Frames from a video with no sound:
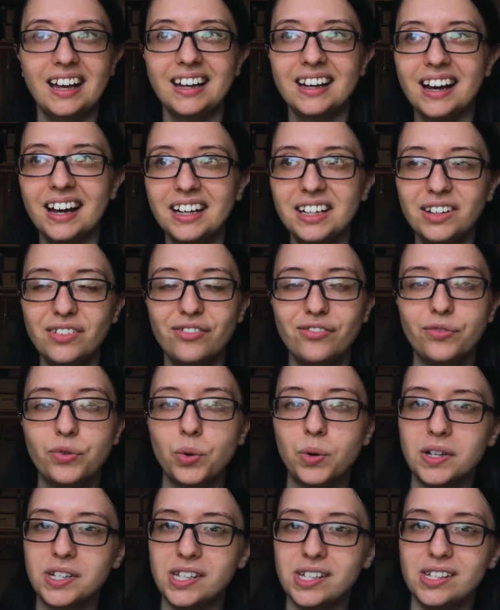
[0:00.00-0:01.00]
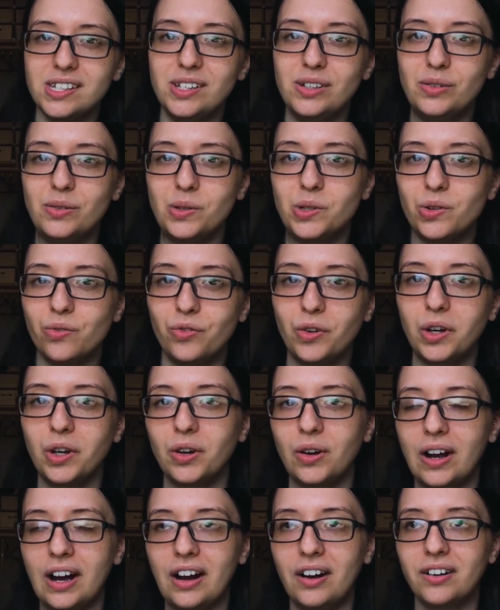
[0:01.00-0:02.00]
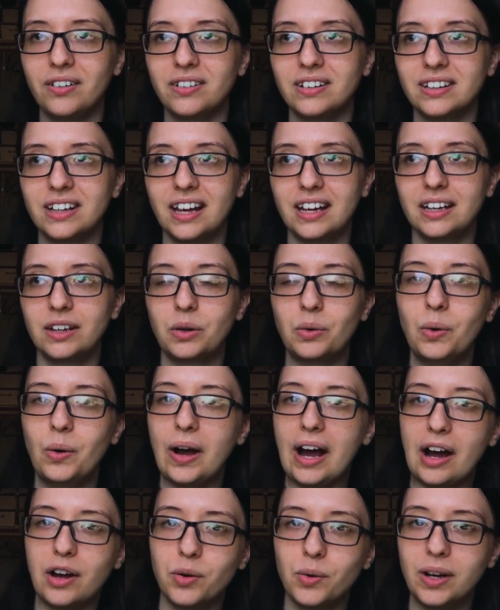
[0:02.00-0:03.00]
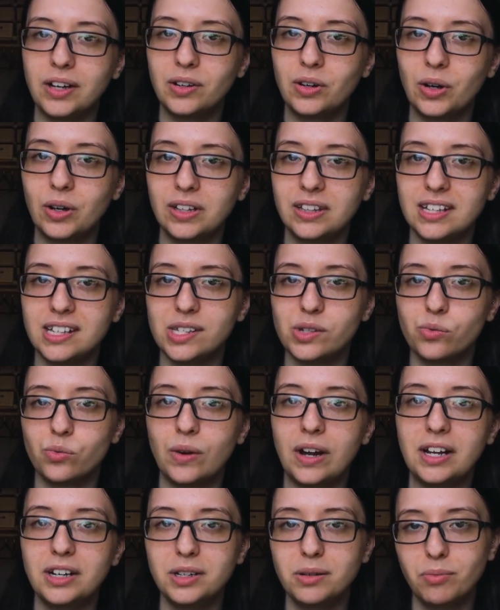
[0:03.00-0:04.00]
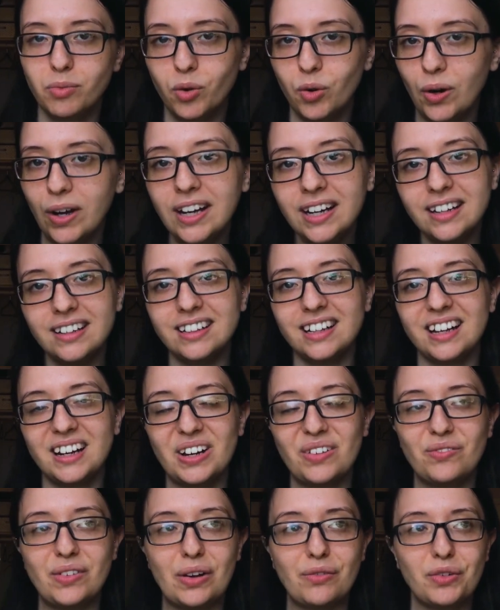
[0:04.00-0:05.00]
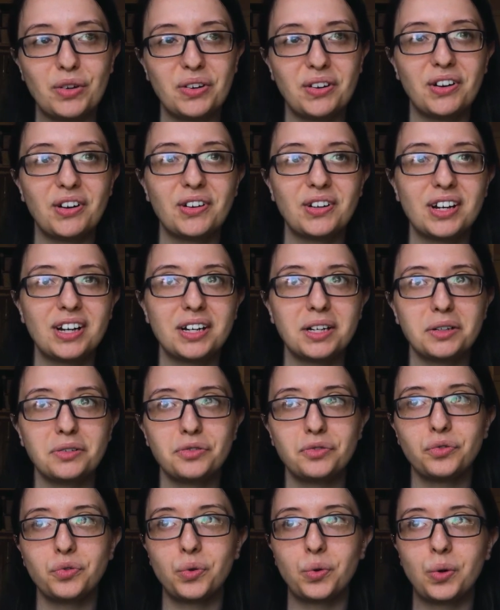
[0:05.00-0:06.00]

kind of forces you to figure out oh, how do I cook this random grain that I've never heard of?